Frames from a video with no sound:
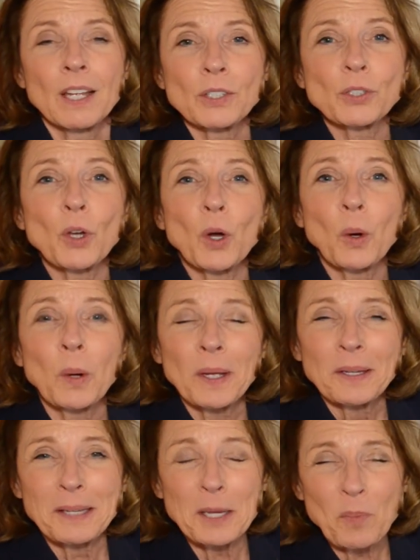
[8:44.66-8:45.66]
So
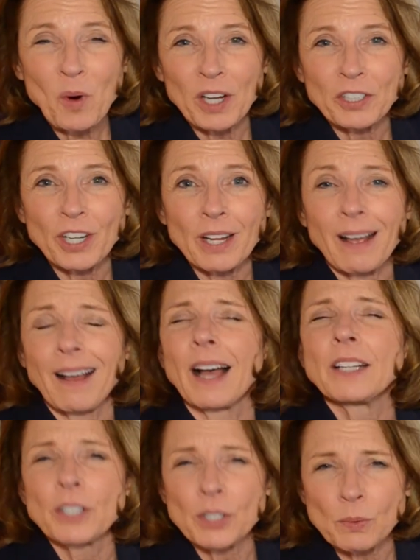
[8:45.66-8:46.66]
keep watching.
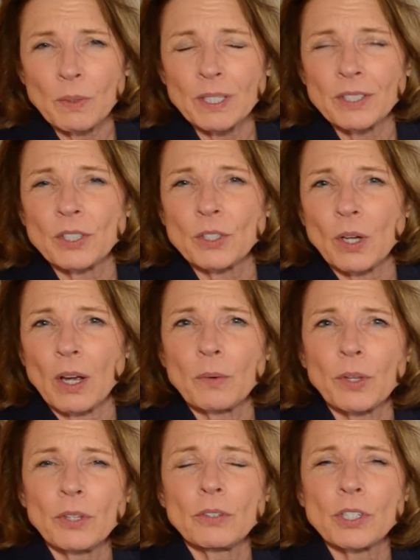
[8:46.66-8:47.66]
I just wanted to
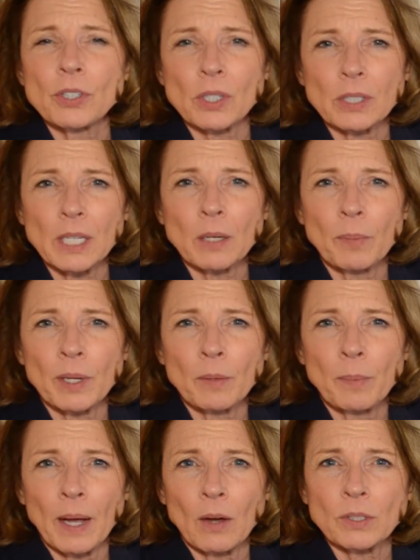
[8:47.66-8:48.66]
talk with you just a little bit
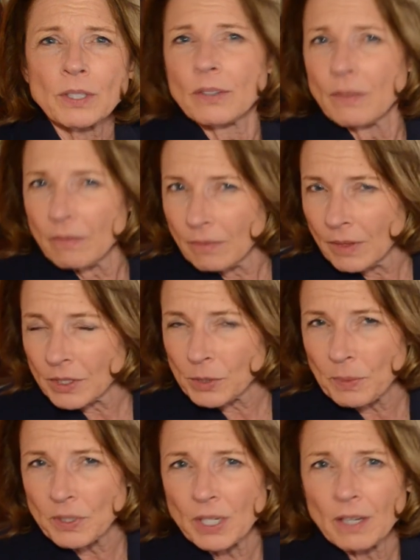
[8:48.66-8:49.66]
about this
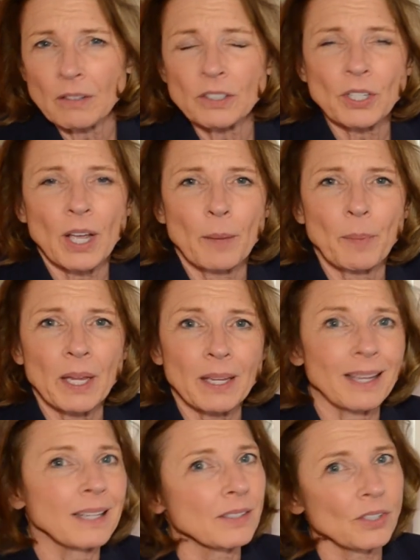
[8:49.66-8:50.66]
particular
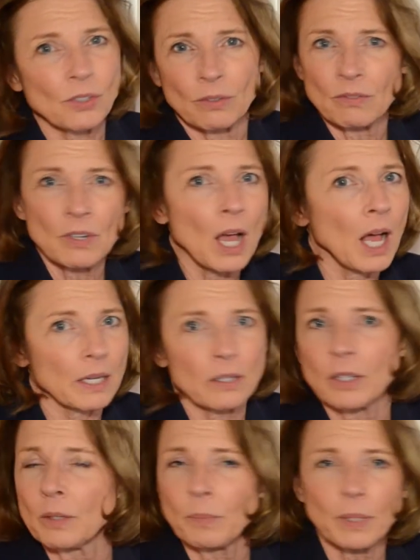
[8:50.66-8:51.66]
topic. It's not
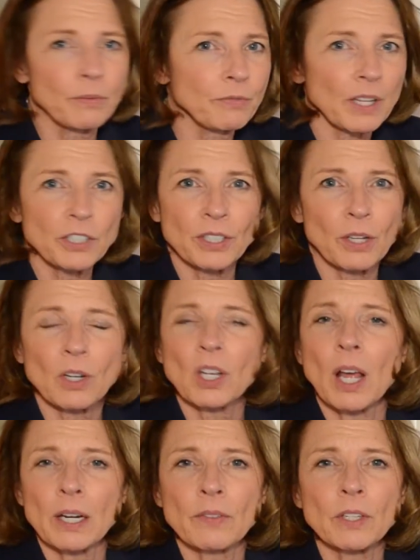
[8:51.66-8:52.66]
going to be fleshed out a
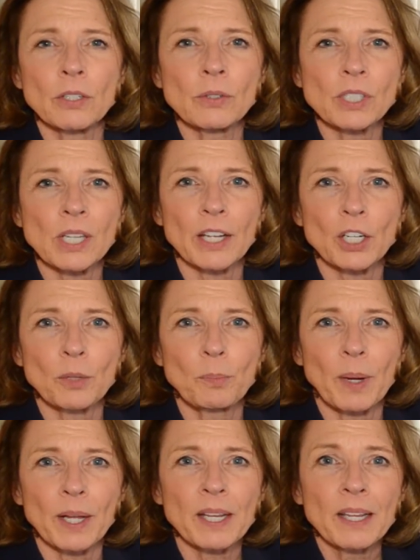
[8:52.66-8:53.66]
lot in the newsletter,
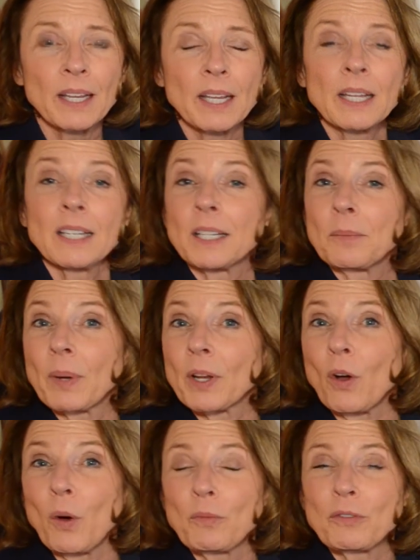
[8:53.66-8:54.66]
but
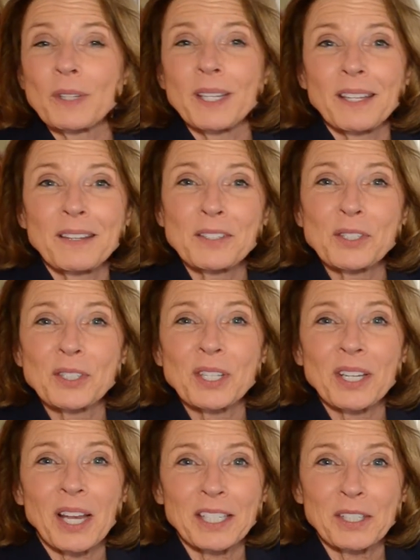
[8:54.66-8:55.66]
hopefully this has
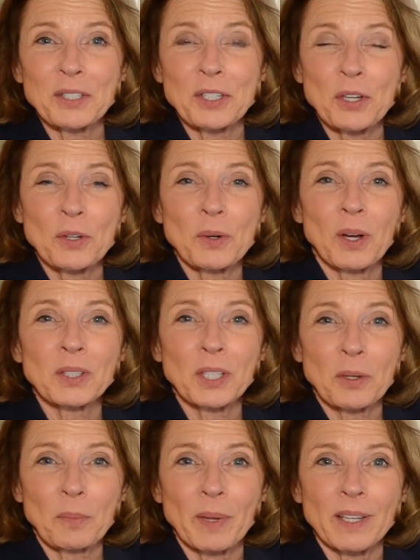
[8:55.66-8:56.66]
enlightened you a
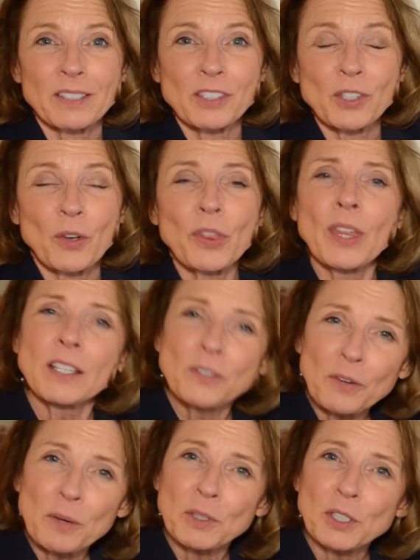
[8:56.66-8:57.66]
little bit. So
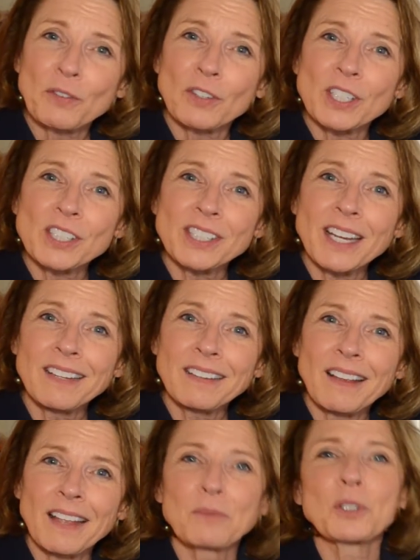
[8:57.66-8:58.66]
thanks very much for listening,
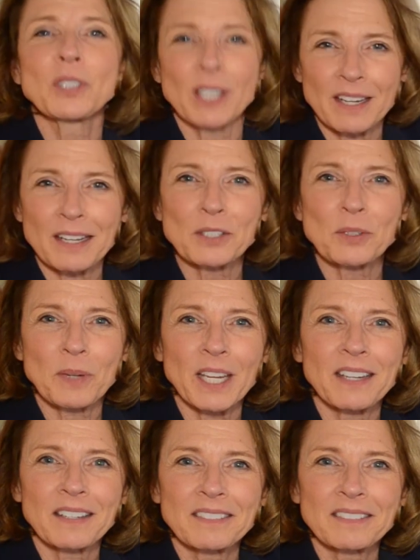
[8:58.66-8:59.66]
and we'll see you next
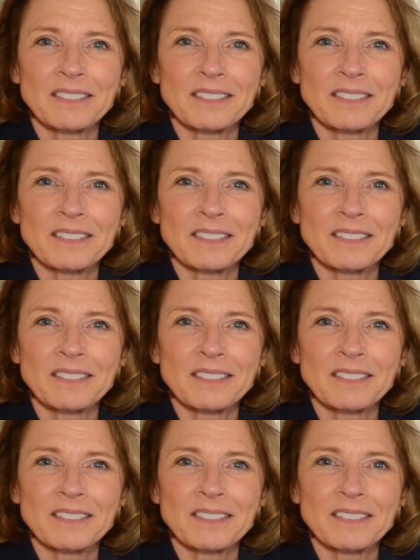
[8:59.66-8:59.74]
week.